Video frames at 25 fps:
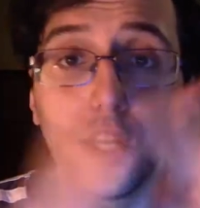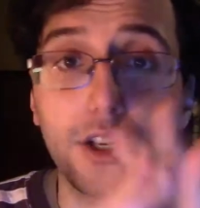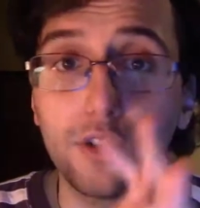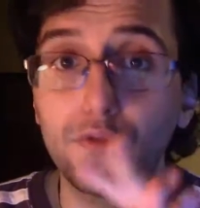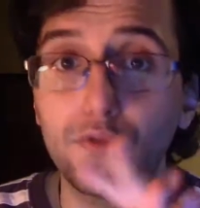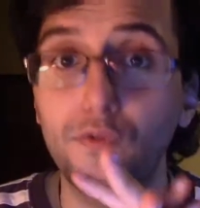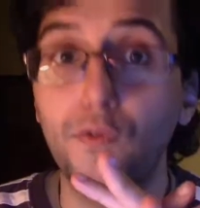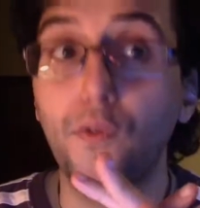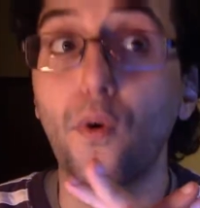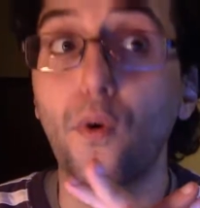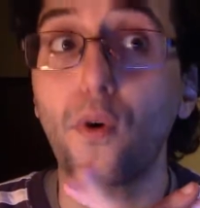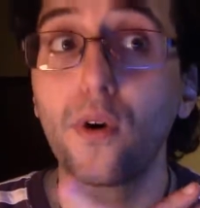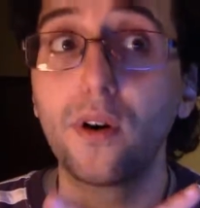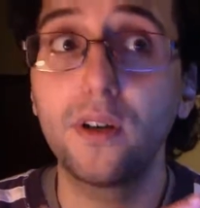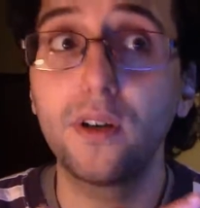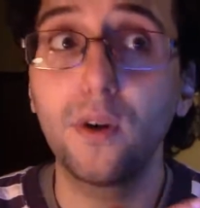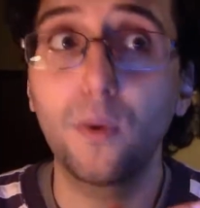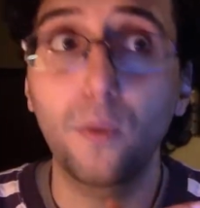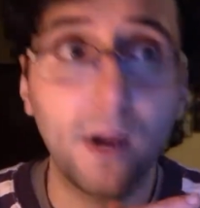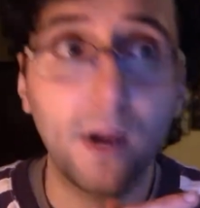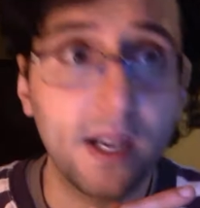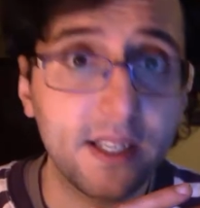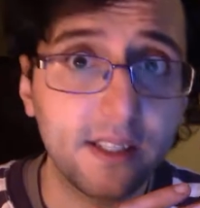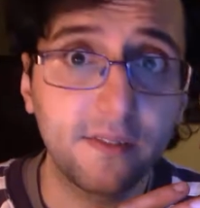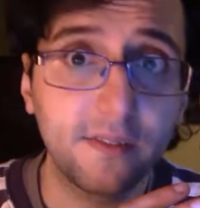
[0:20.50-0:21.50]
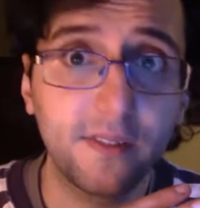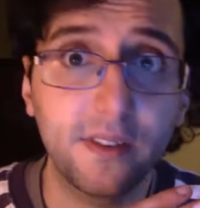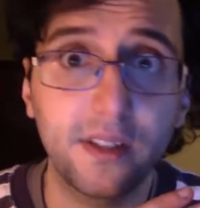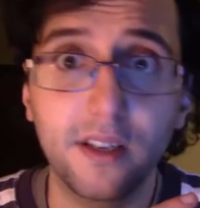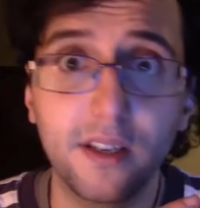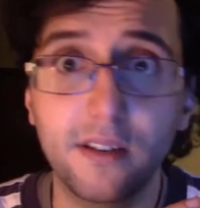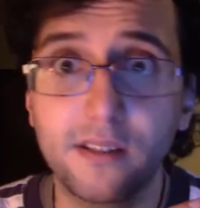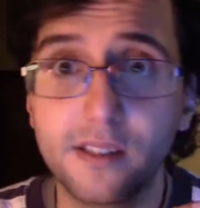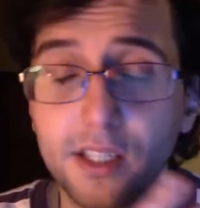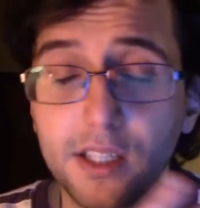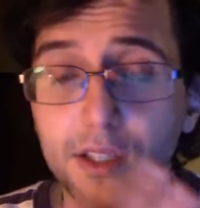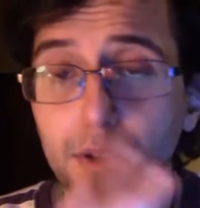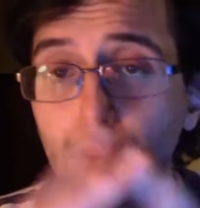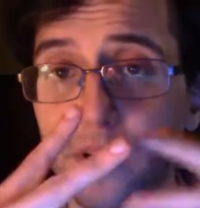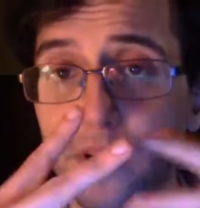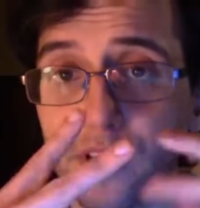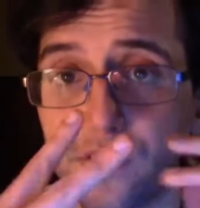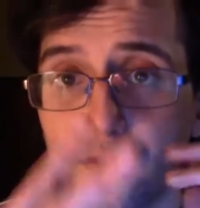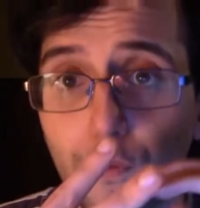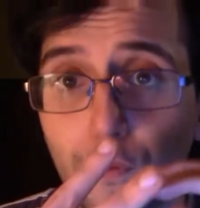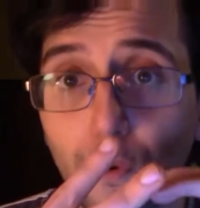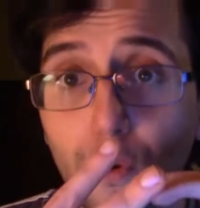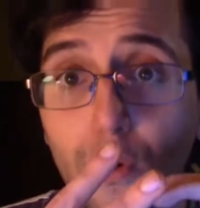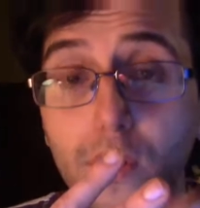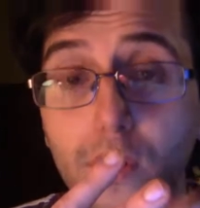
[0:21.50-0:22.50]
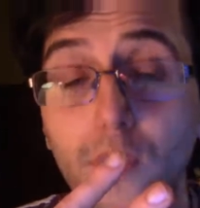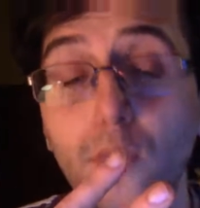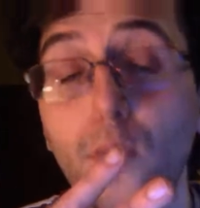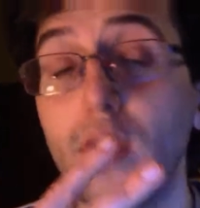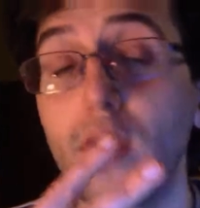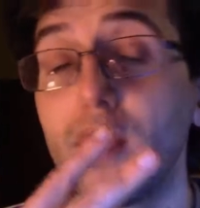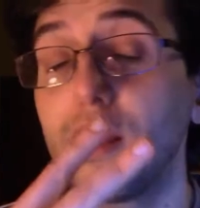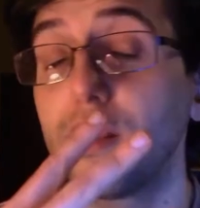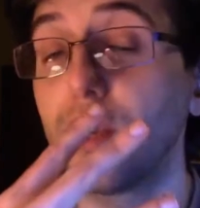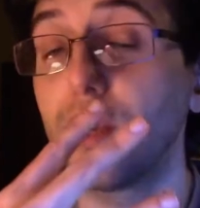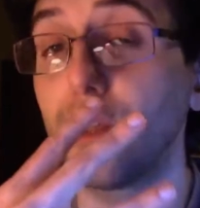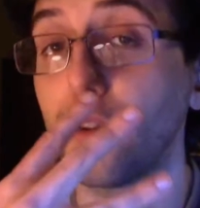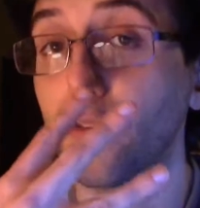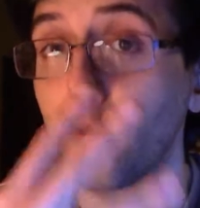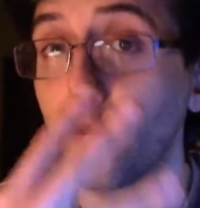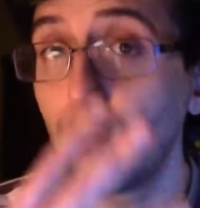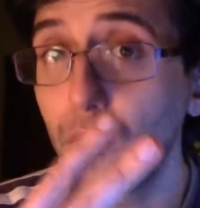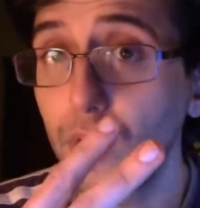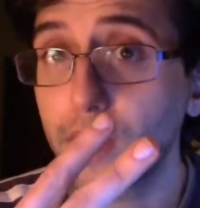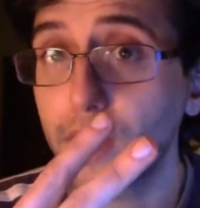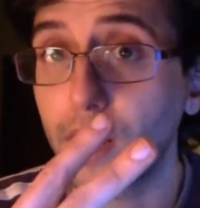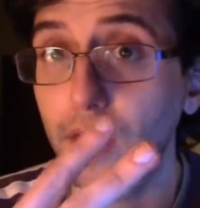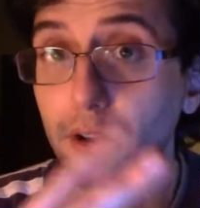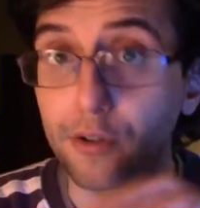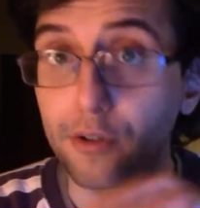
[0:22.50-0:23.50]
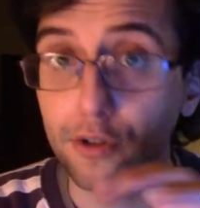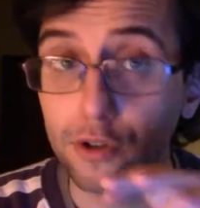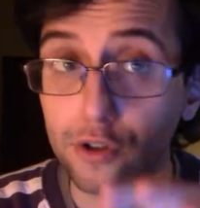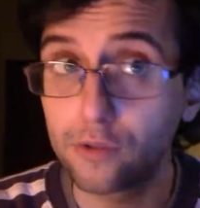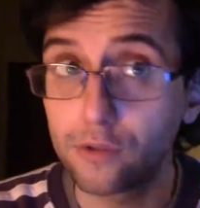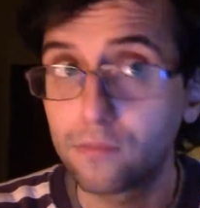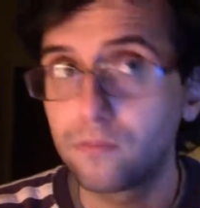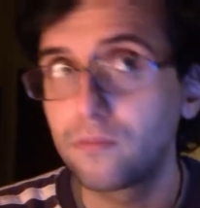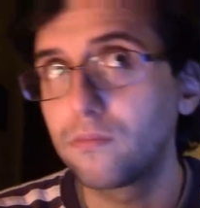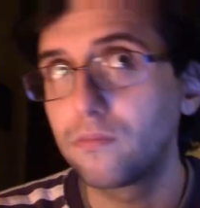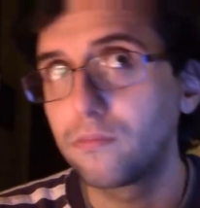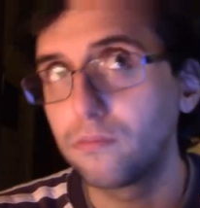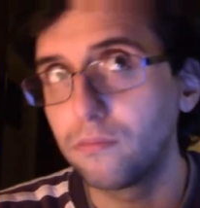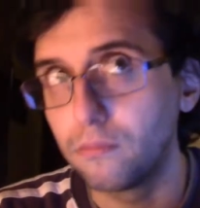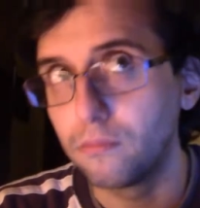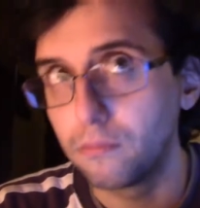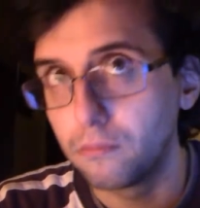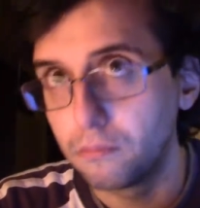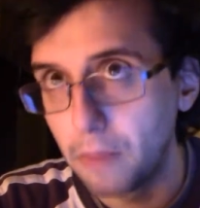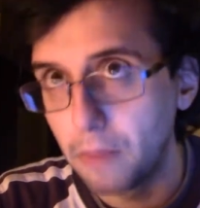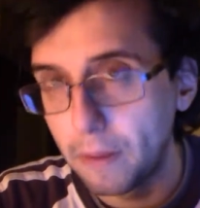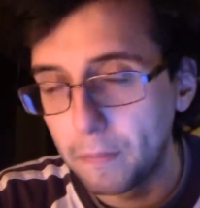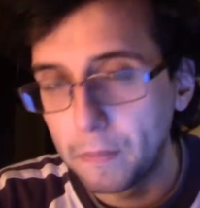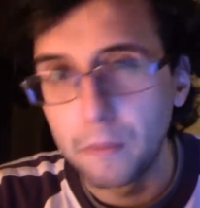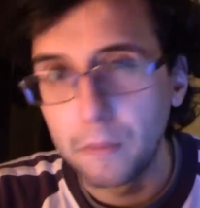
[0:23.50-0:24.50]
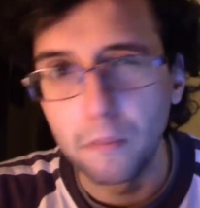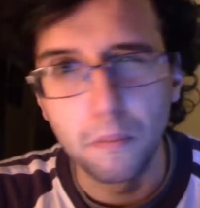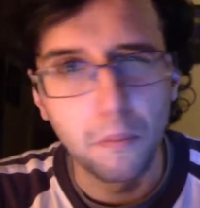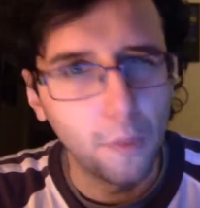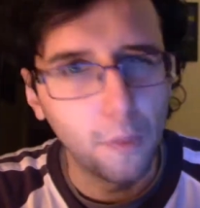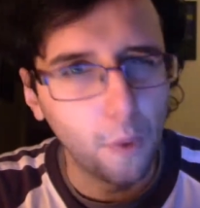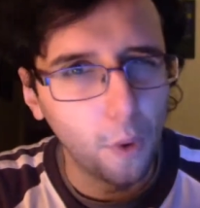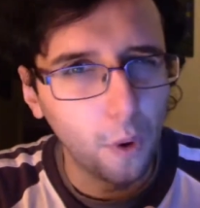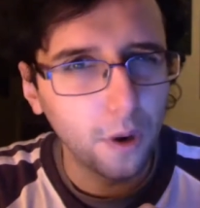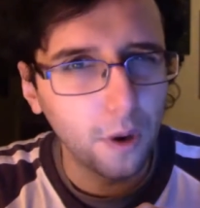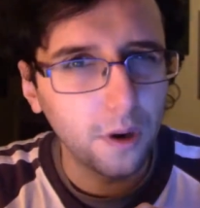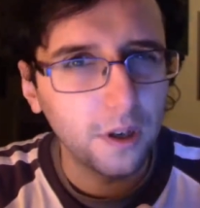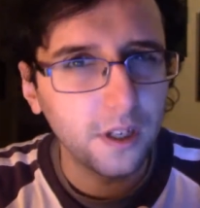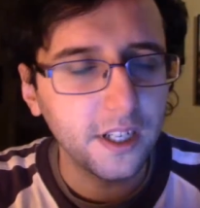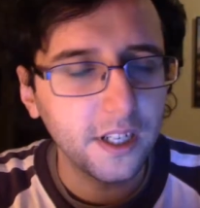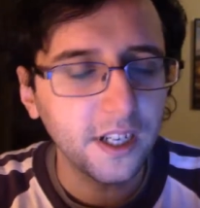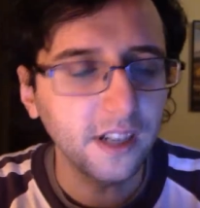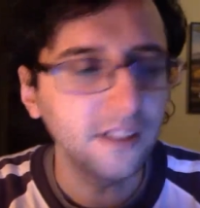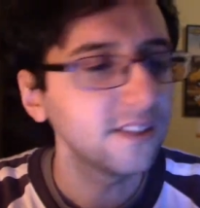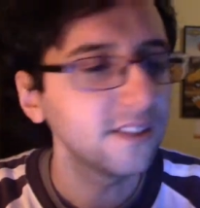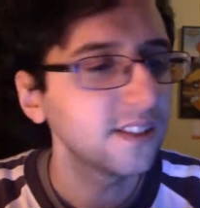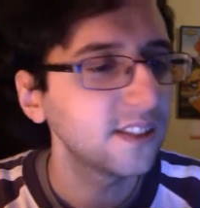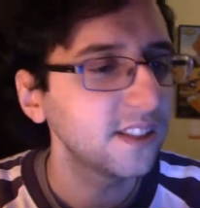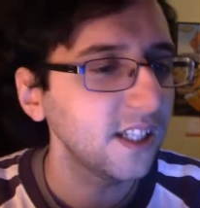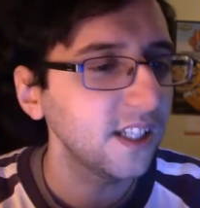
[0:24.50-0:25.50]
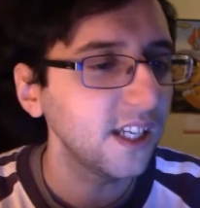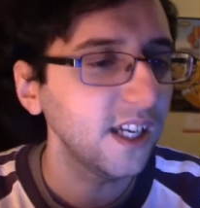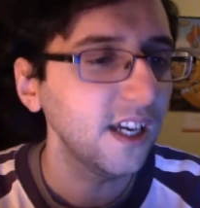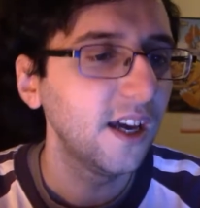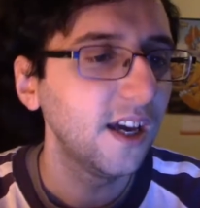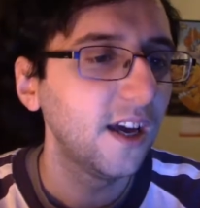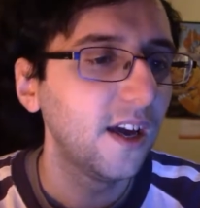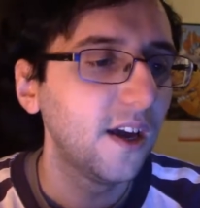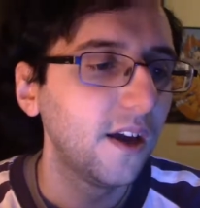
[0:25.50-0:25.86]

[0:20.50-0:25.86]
for the rest of the DLC, the other 4 characters, maybe more DLC,